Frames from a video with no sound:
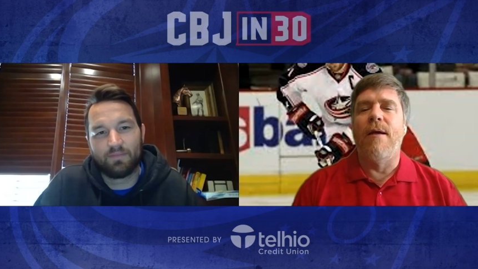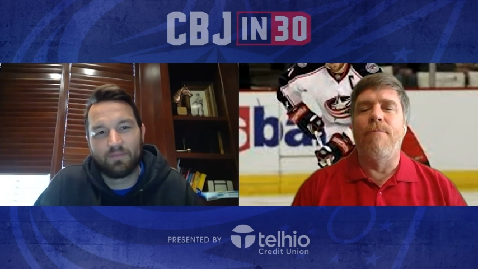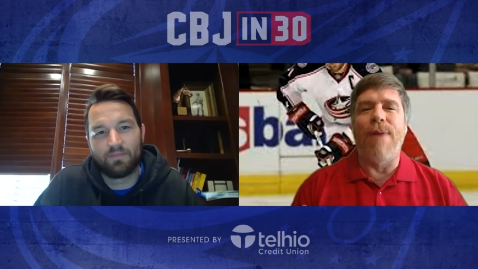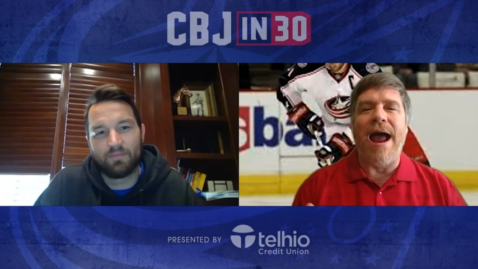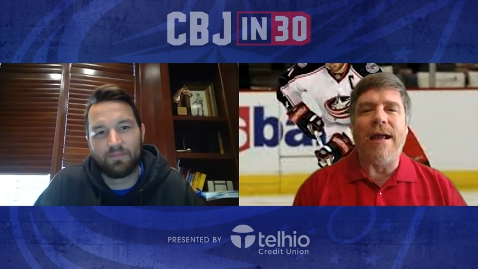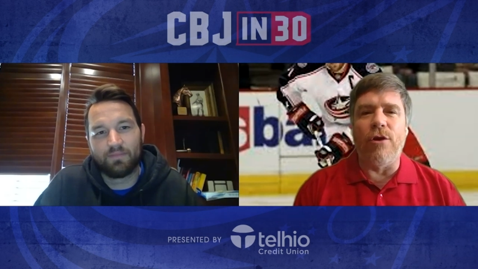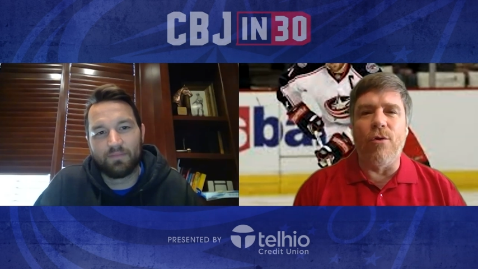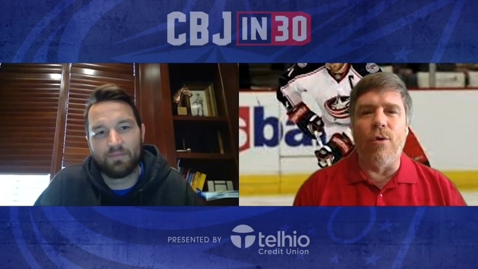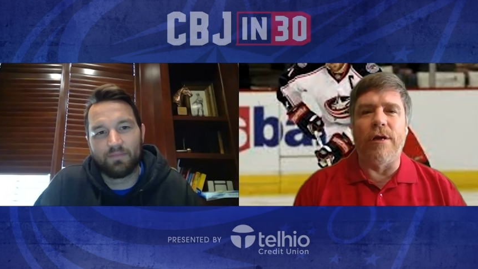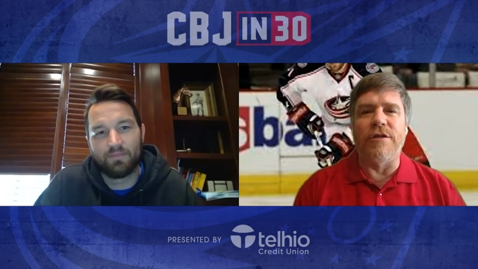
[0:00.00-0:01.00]
Speaker 1: back in the
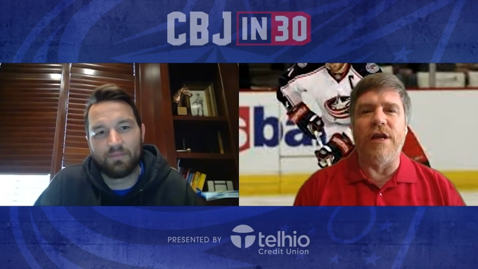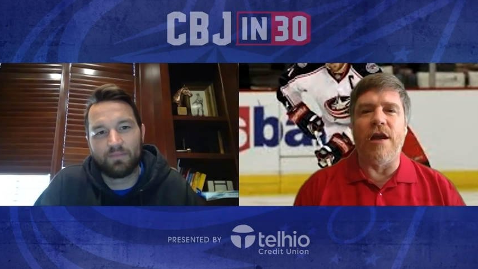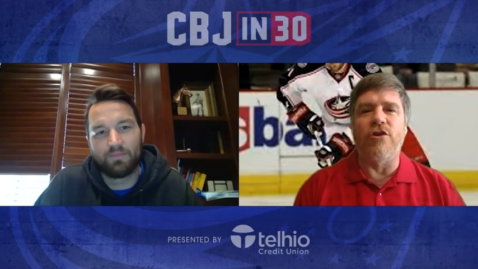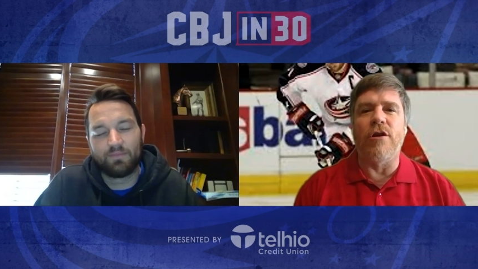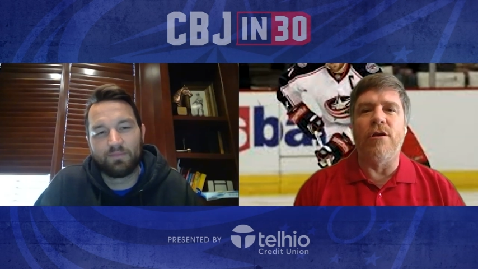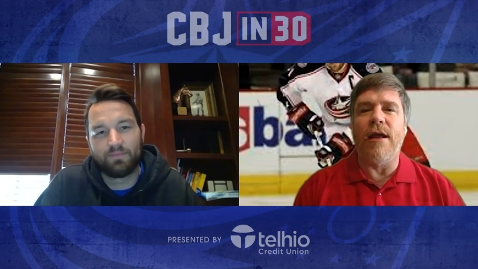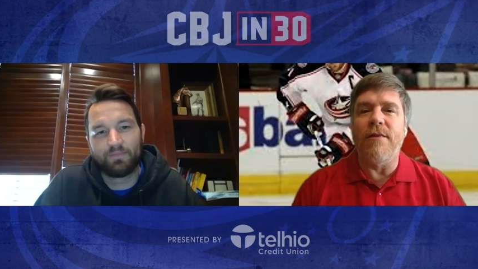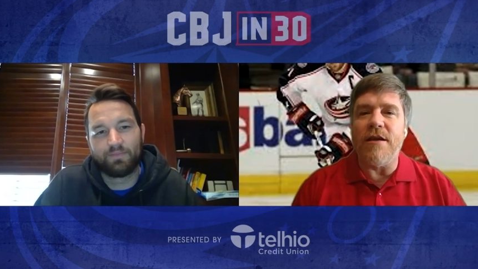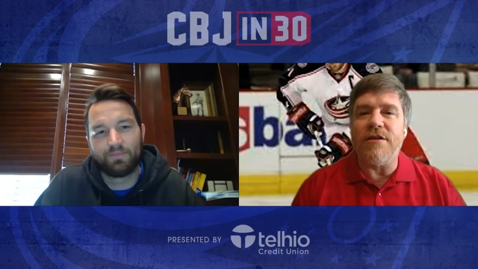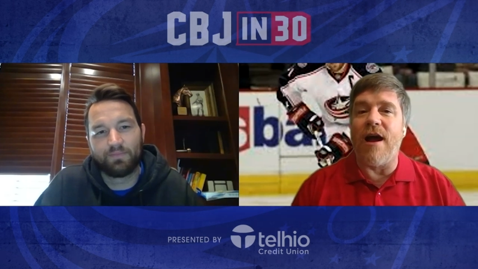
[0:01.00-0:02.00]
organization. And
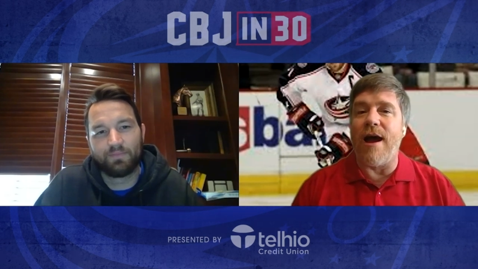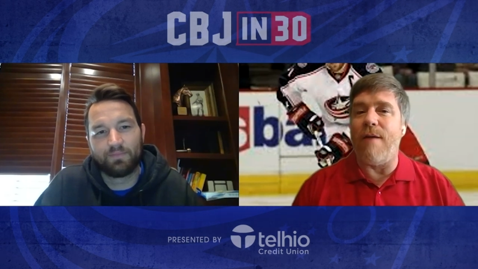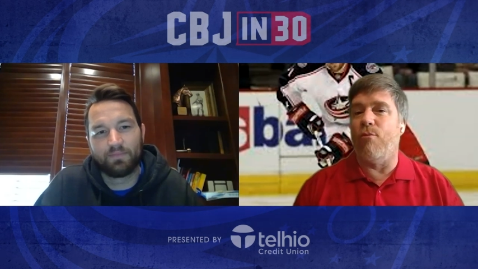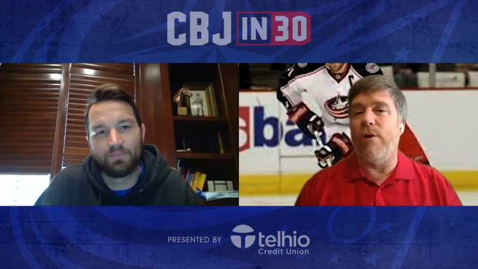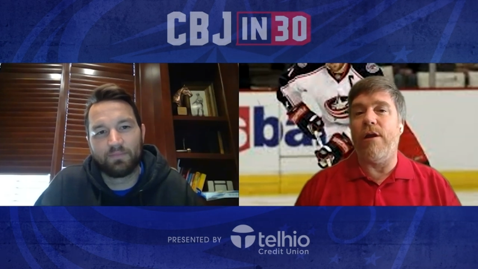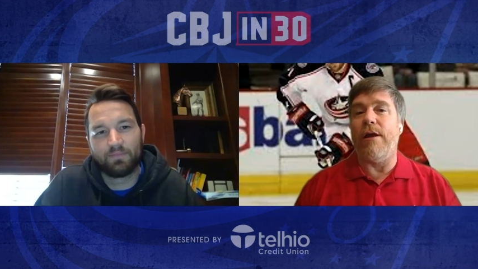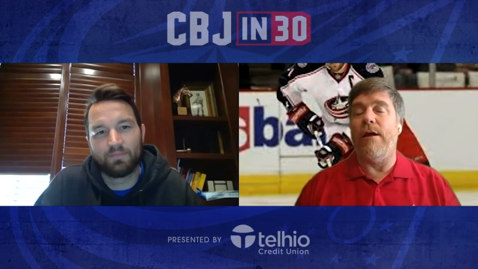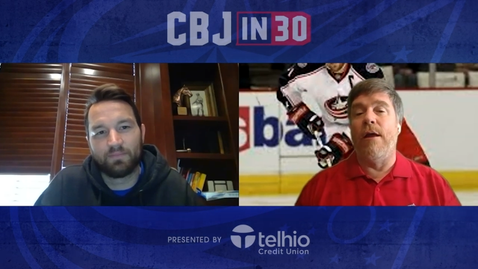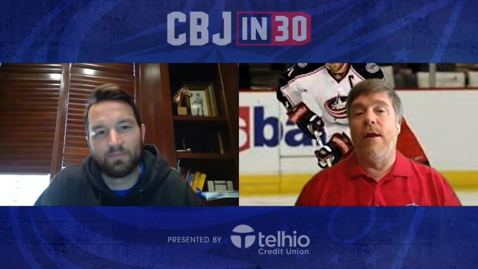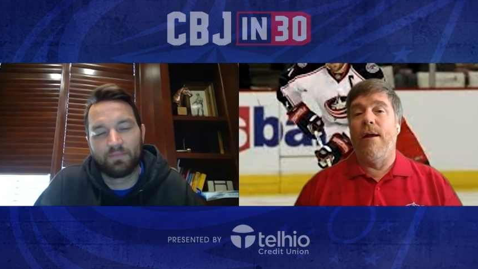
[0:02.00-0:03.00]
this time, really,
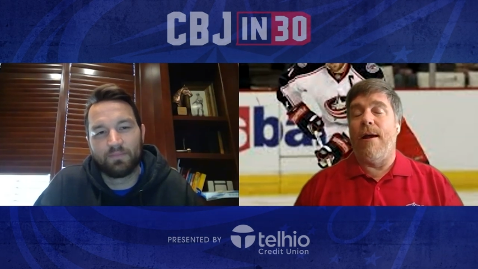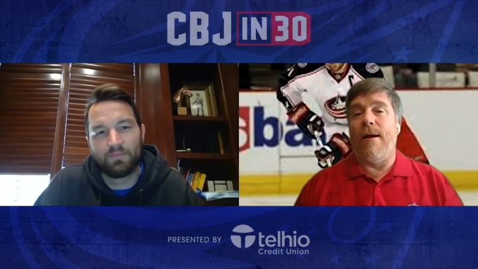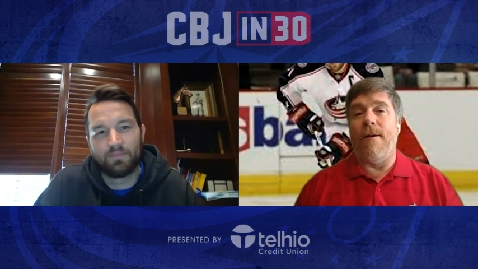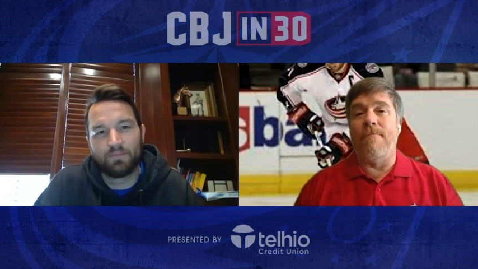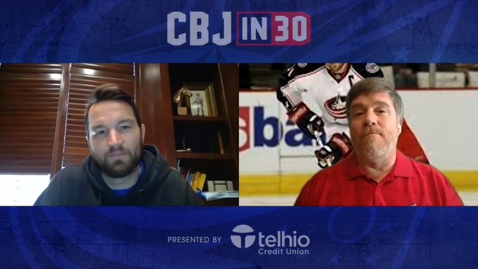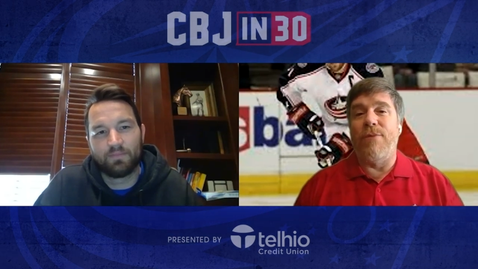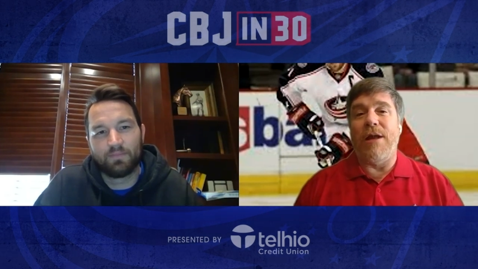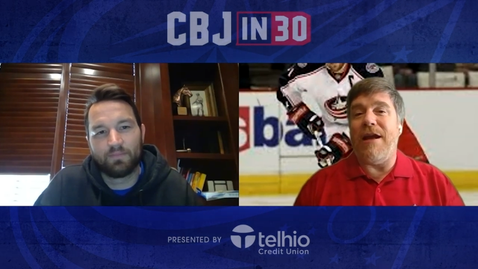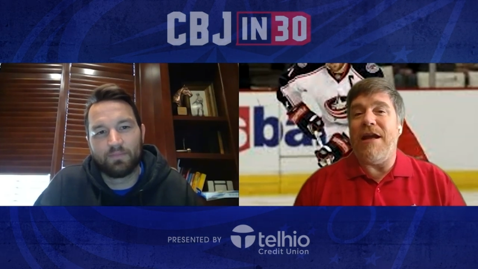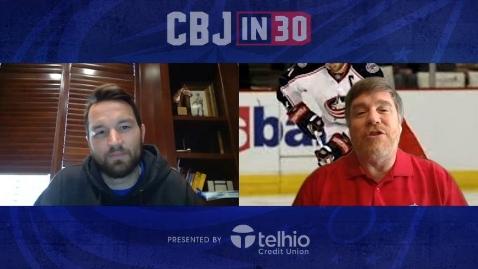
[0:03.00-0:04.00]
um,
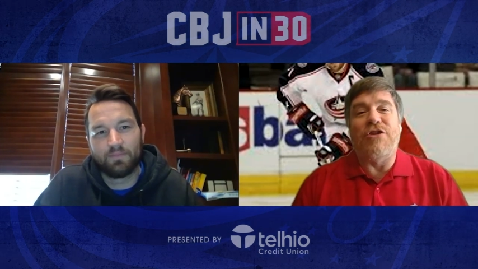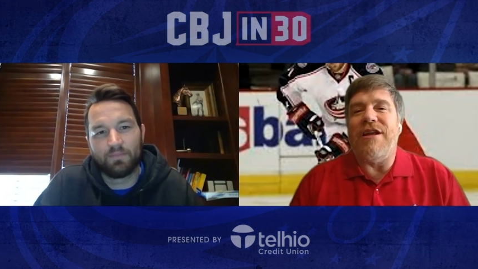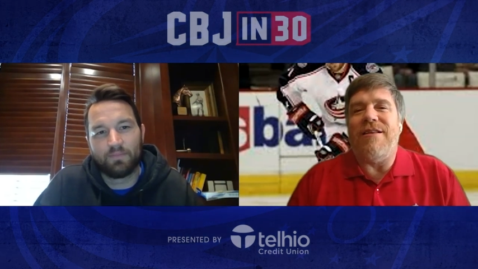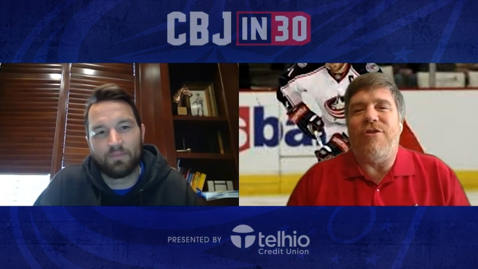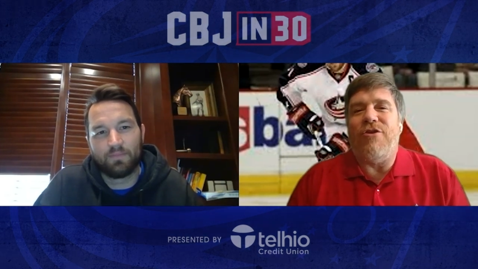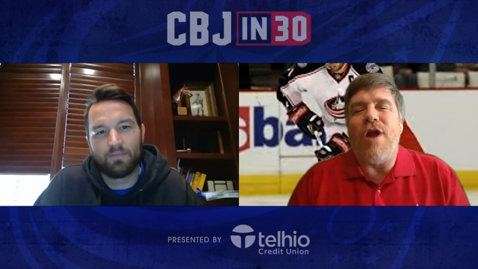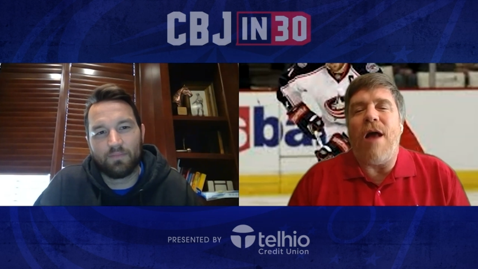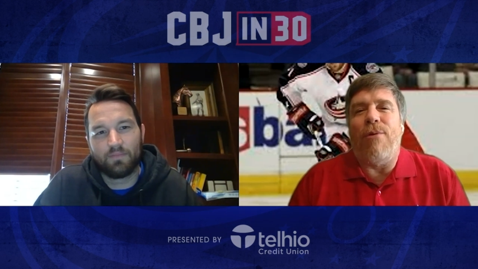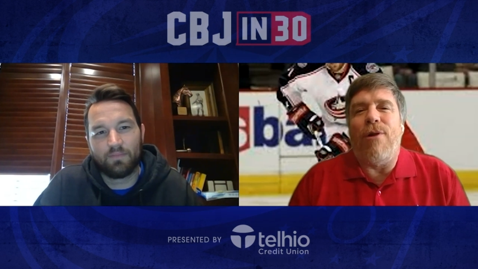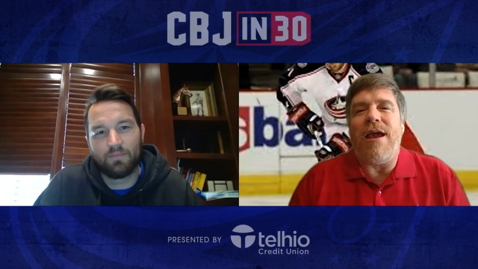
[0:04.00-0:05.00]
it's you're not
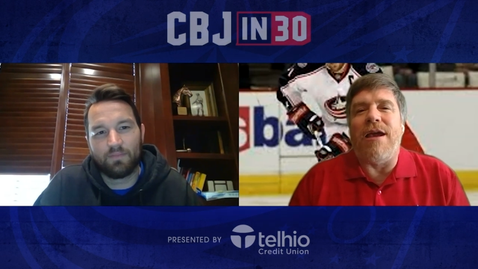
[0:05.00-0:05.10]
playing.